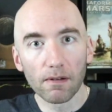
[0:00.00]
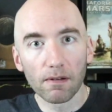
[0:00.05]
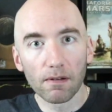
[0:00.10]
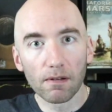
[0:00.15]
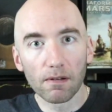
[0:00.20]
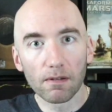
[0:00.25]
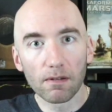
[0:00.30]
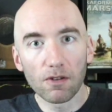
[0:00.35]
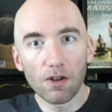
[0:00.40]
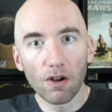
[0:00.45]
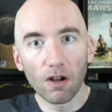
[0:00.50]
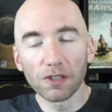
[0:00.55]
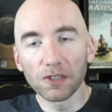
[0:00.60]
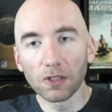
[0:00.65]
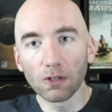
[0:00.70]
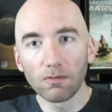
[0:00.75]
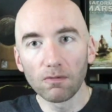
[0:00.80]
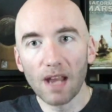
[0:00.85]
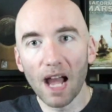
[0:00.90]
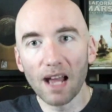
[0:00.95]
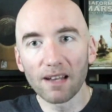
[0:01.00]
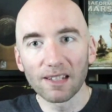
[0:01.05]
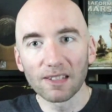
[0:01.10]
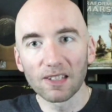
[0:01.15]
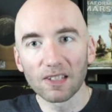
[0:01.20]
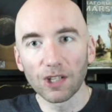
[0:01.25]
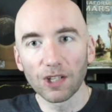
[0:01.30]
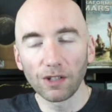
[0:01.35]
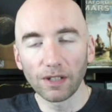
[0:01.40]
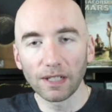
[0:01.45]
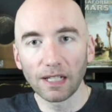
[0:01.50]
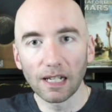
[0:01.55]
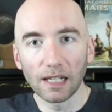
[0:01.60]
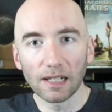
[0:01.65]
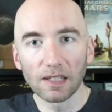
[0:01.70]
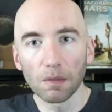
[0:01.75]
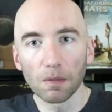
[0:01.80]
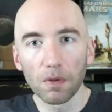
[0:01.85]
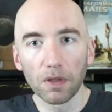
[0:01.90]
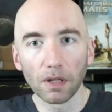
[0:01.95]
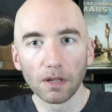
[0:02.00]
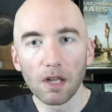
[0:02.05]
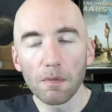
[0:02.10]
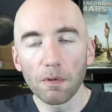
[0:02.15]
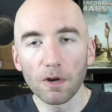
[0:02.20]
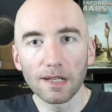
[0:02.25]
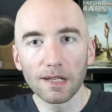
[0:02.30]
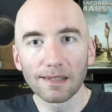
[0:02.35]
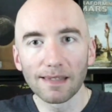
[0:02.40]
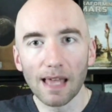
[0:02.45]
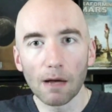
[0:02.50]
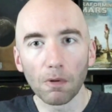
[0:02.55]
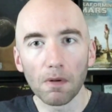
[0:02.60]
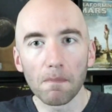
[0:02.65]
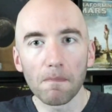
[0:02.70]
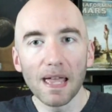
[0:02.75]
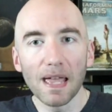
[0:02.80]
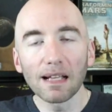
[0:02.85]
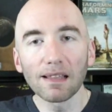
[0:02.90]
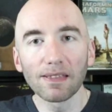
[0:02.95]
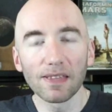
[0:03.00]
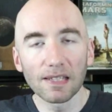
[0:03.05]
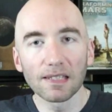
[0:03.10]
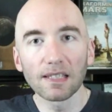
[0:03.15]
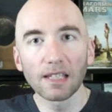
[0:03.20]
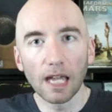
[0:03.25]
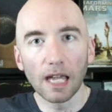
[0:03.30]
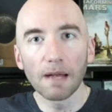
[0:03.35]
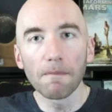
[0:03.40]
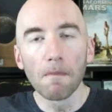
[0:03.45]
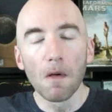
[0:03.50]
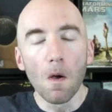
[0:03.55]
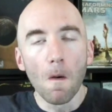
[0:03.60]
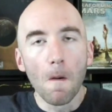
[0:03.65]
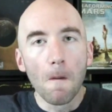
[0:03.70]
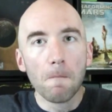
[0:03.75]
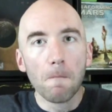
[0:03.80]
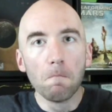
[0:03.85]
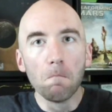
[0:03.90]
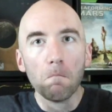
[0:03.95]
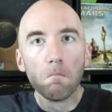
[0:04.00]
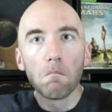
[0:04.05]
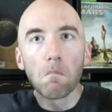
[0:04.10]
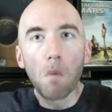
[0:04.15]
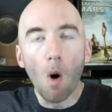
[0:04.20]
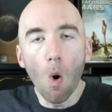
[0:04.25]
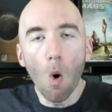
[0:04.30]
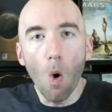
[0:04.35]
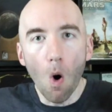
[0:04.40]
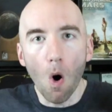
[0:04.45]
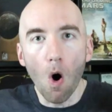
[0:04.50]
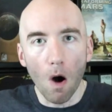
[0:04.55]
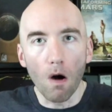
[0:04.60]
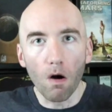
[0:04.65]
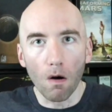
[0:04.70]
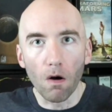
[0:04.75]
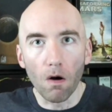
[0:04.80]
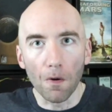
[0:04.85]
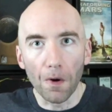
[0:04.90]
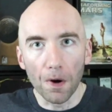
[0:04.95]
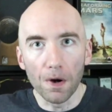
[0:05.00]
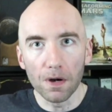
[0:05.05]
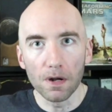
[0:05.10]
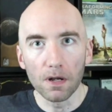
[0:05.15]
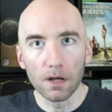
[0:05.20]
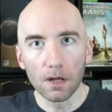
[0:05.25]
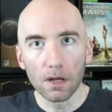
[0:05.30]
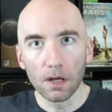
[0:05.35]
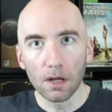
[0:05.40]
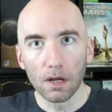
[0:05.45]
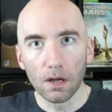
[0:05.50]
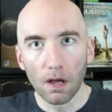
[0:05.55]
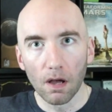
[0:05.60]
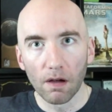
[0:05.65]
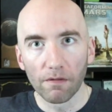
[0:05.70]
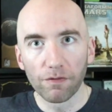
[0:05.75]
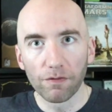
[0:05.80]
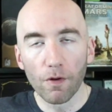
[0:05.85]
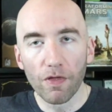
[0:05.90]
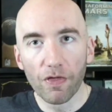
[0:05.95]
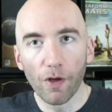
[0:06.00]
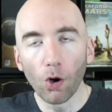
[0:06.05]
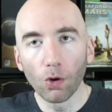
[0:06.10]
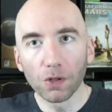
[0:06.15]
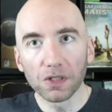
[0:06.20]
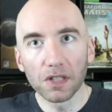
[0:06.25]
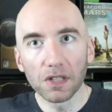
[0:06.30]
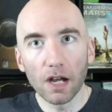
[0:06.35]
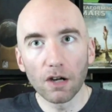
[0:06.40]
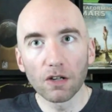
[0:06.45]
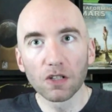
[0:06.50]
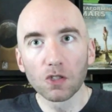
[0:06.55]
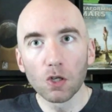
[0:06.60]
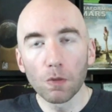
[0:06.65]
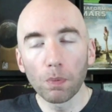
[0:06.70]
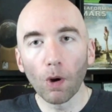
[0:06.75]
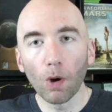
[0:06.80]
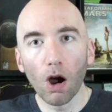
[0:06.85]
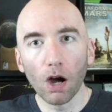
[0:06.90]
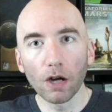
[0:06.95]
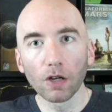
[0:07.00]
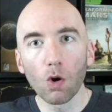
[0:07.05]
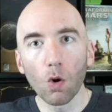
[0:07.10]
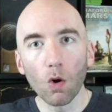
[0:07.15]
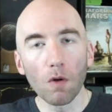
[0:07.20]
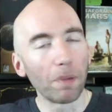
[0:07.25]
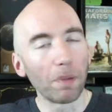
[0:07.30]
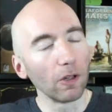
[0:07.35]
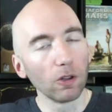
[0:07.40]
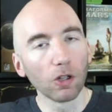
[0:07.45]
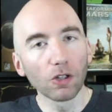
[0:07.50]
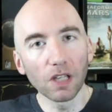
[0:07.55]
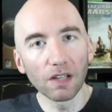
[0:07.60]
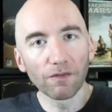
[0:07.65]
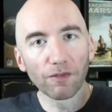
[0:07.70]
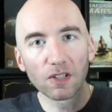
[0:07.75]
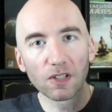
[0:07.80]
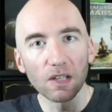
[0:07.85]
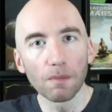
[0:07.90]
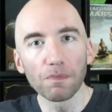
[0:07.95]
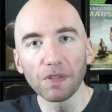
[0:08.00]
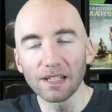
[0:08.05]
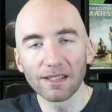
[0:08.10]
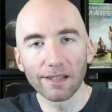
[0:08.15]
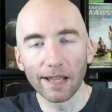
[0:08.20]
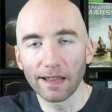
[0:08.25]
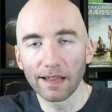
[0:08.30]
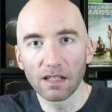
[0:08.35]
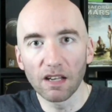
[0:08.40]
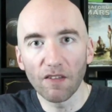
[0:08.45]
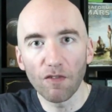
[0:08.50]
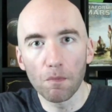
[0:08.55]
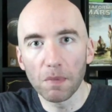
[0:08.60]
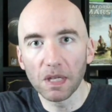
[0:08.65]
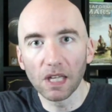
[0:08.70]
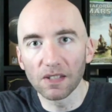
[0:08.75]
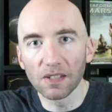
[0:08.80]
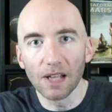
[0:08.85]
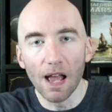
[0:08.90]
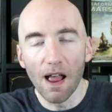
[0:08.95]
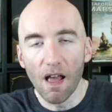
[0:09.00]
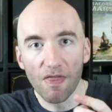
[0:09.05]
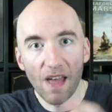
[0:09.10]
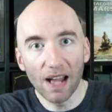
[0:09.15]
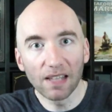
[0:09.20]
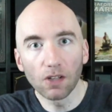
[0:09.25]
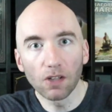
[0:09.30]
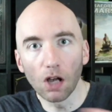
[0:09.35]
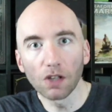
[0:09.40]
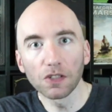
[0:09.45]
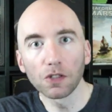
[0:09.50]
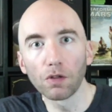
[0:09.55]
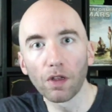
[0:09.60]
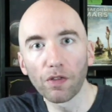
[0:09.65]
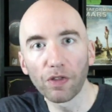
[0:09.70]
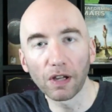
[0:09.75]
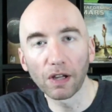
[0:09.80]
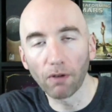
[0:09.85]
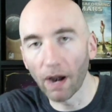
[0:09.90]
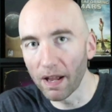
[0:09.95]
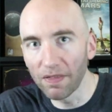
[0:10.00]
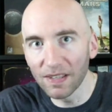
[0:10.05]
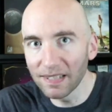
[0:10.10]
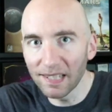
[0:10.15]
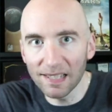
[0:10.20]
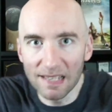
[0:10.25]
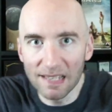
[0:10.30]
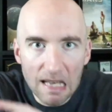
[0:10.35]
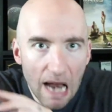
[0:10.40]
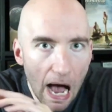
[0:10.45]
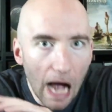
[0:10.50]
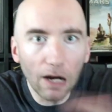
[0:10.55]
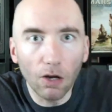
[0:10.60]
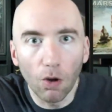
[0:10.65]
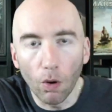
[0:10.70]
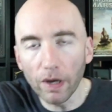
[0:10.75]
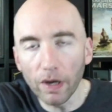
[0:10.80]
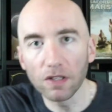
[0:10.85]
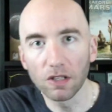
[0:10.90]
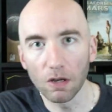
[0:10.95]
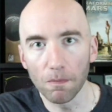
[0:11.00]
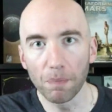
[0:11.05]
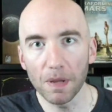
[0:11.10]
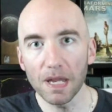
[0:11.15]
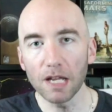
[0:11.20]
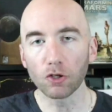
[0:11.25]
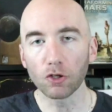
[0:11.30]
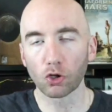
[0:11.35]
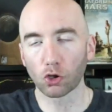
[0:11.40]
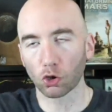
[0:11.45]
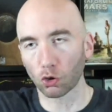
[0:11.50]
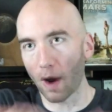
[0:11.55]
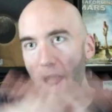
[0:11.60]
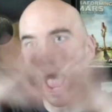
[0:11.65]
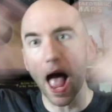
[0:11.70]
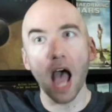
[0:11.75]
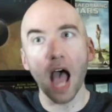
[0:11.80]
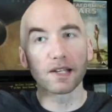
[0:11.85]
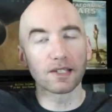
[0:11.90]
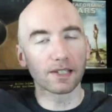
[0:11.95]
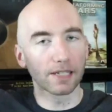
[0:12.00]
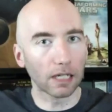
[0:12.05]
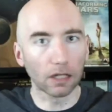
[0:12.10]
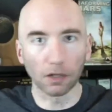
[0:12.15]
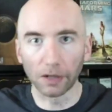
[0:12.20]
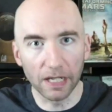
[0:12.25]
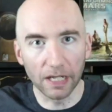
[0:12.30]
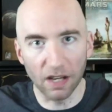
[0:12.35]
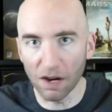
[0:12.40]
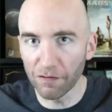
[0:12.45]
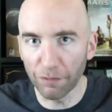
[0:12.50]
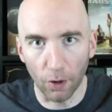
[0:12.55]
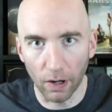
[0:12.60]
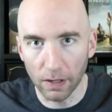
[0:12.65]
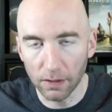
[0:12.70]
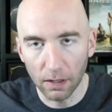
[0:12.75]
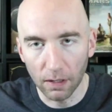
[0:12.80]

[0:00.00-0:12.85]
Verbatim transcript: you're also not necessarily getting some of the liberties that would make this game more for those that are super hardcore but looking for something slightly different, because that's also the thing, right? This is not going to be drastically different.